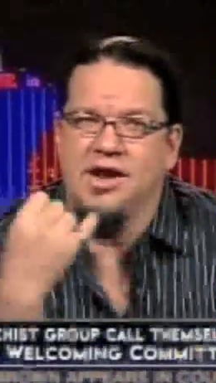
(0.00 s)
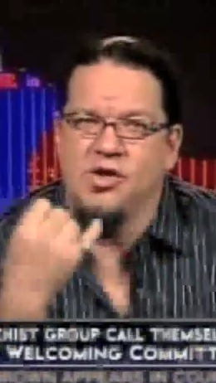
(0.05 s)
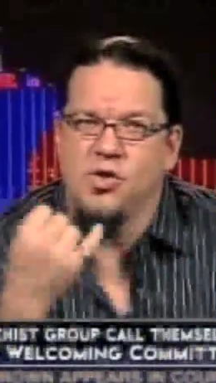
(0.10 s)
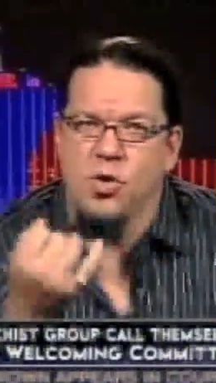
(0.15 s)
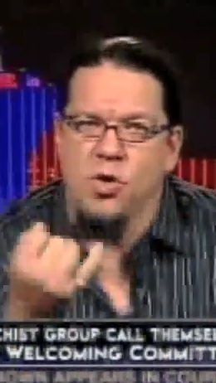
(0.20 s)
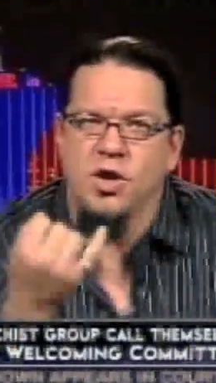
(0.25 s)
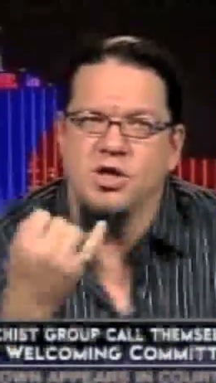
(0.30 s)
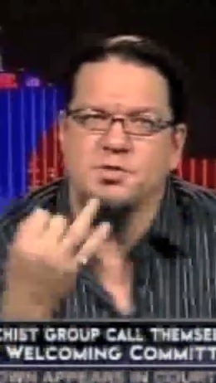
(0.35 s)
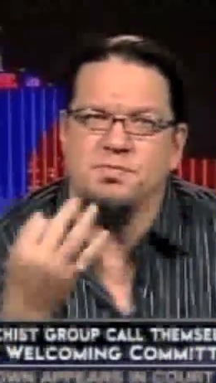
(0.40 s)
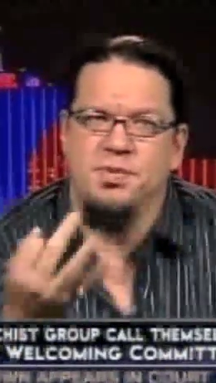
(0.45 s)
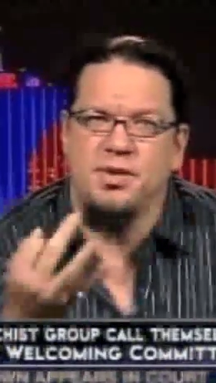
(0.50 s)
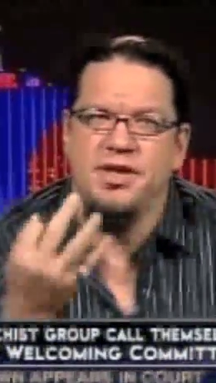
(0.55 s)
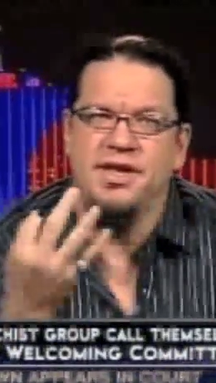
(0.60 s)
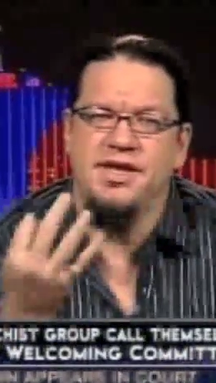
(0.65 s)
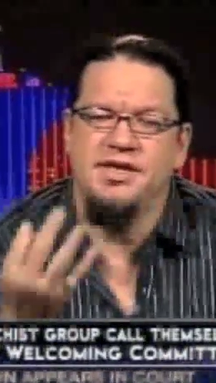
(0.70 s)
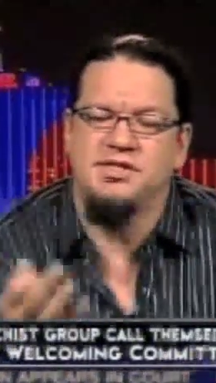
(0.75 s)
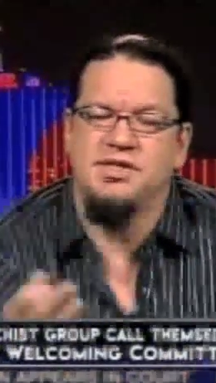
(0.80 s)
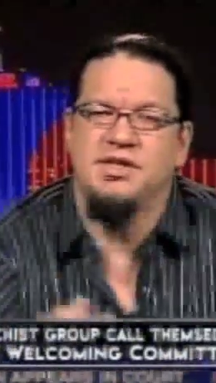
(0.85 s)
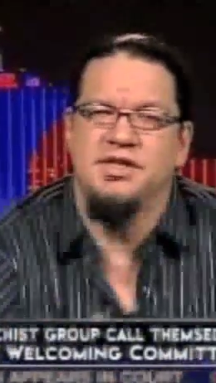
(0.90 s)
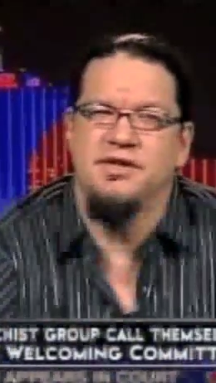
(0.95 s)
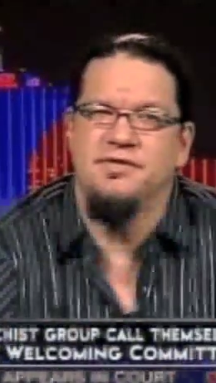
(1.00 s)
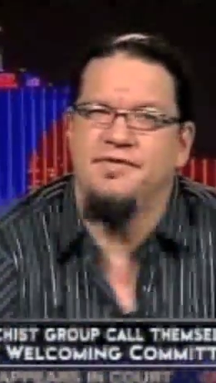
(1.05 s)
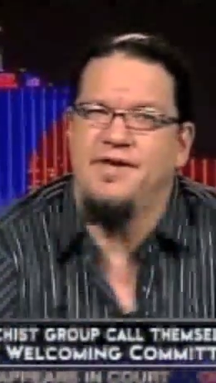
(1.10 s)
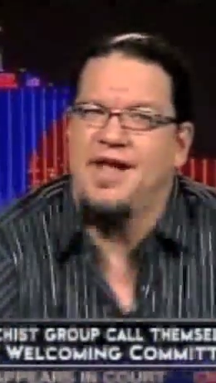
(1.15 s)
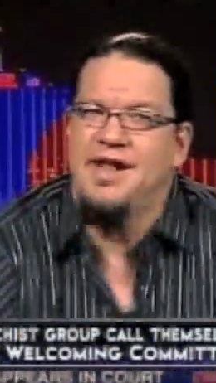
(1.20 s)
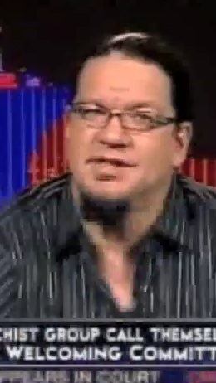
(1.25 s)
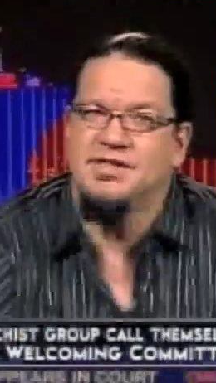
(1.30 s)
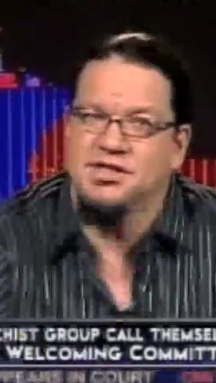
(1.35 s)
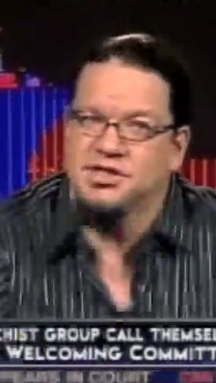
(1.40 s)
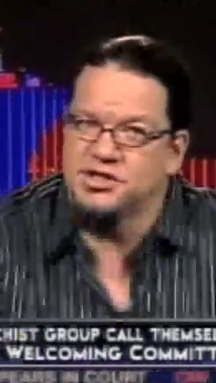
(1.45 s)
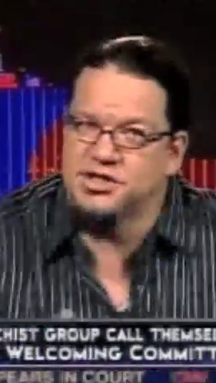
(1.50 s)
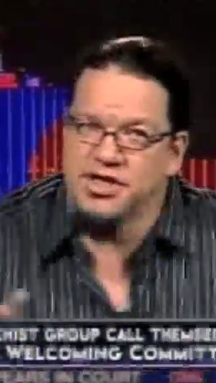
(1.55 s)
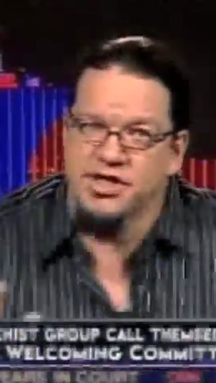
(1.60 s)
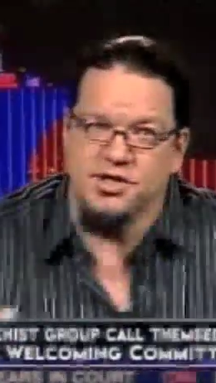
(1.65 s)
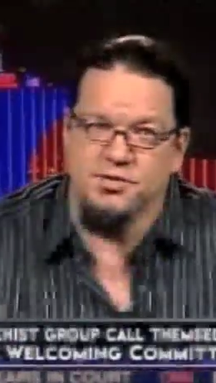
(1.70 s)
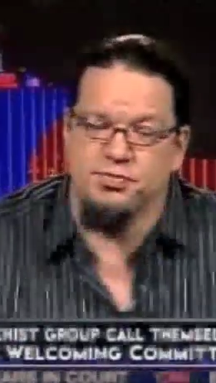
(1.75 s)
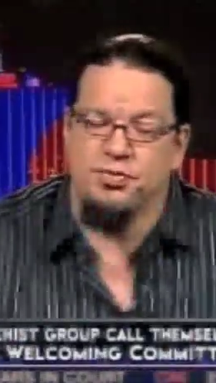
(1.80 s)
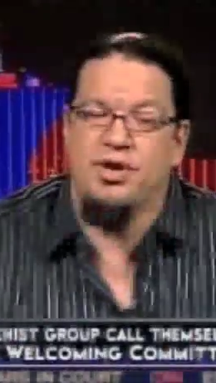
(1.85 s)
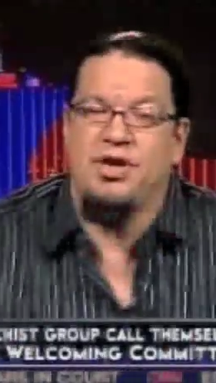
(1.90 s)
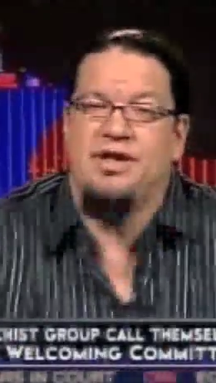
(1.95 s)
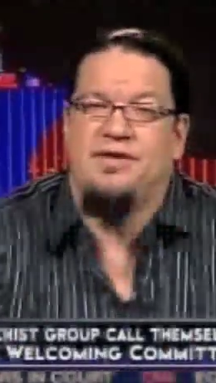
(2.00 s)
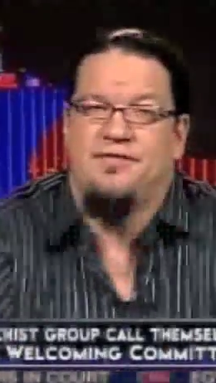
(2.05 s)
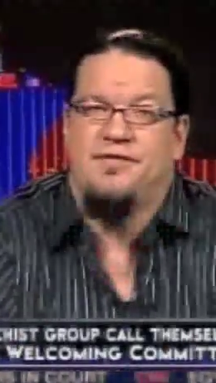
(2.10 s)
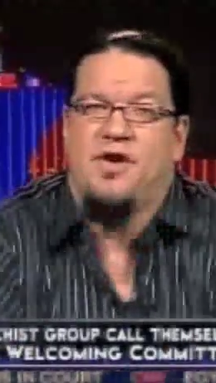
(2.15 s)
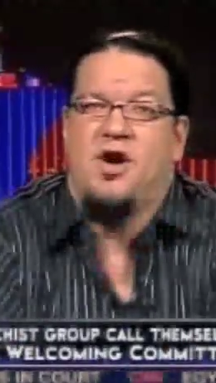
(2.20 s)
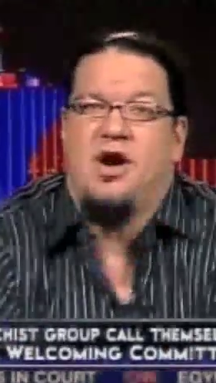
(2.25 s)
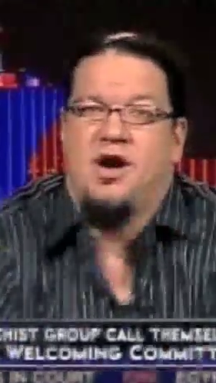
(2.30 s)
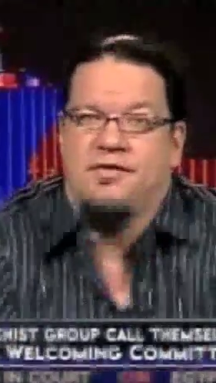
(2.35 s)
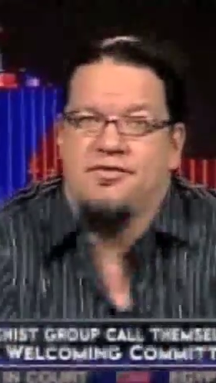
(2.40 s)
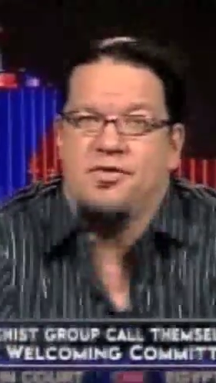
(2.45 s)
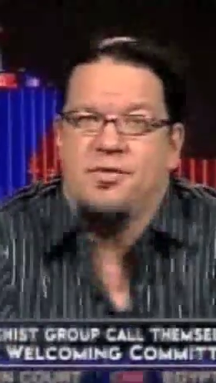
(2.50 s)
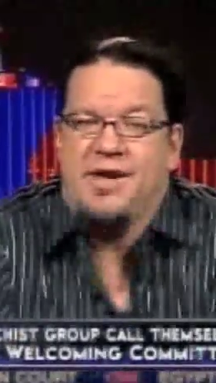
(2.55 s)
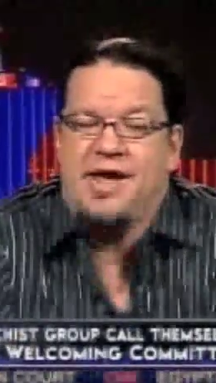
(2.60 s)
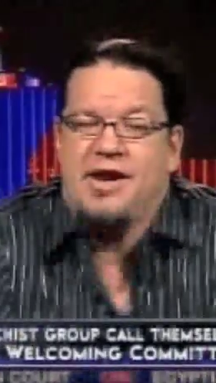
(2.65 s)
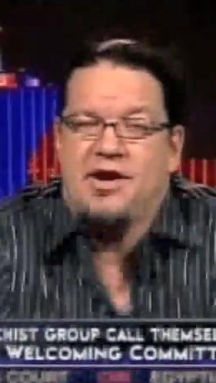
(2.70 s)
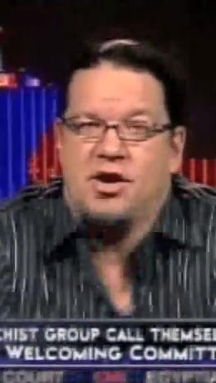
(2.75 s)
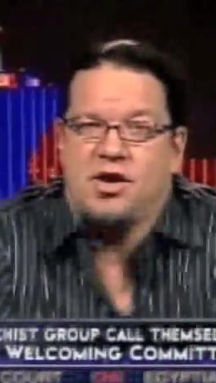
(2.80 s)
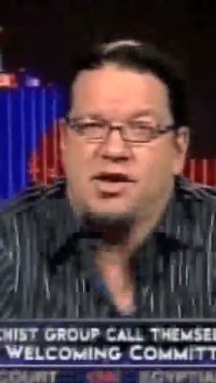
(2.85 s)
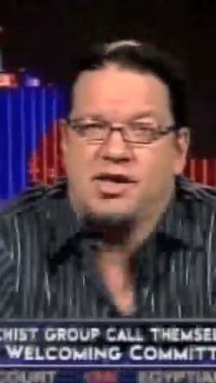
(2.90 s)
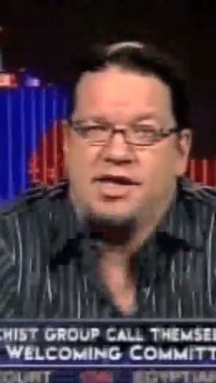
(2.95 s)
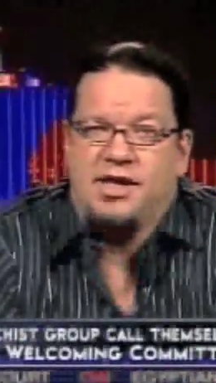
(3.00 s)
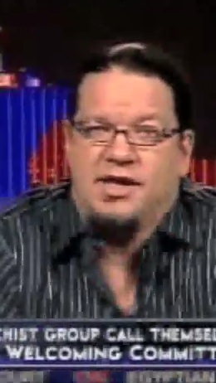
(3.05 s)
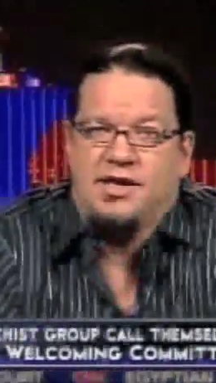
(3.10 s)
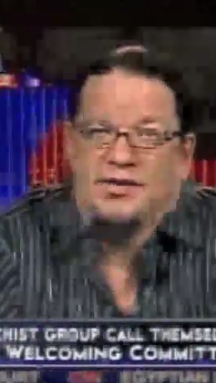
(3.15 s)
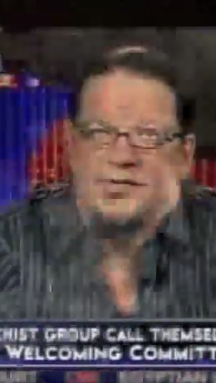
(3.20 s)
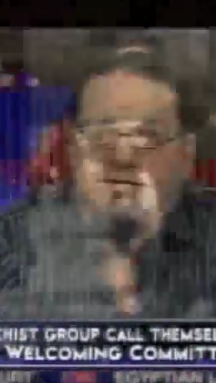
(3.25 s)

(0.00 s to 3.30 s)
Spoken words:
And courts, police, and defense is pretty far from anarchy.